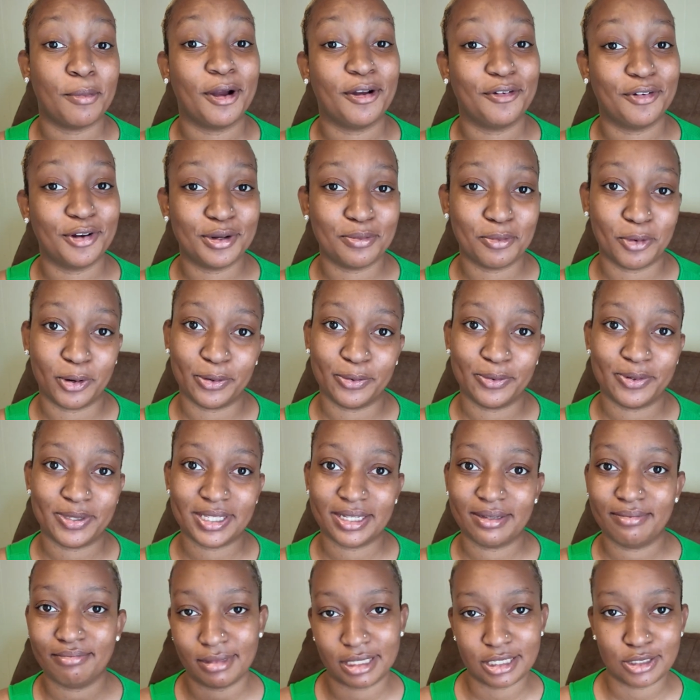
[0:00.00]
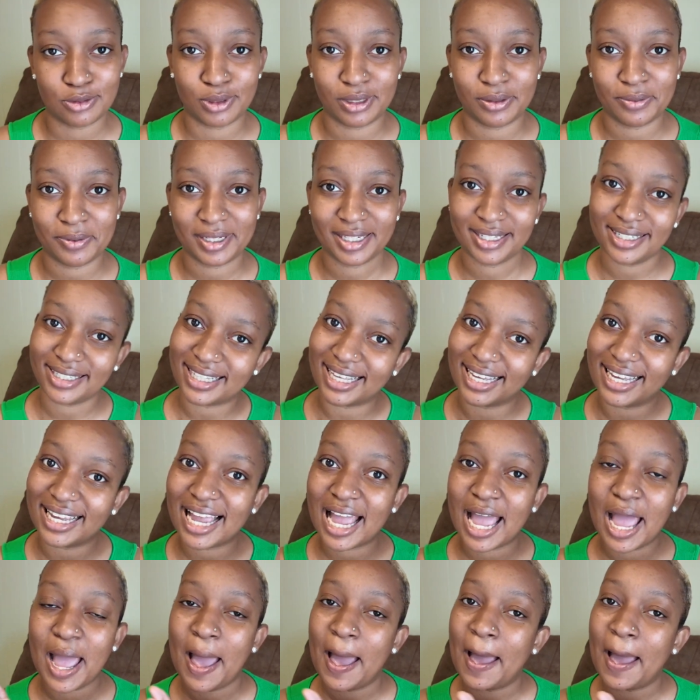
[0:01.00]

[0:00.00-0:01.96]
perfect morning routine, that's what it would look like.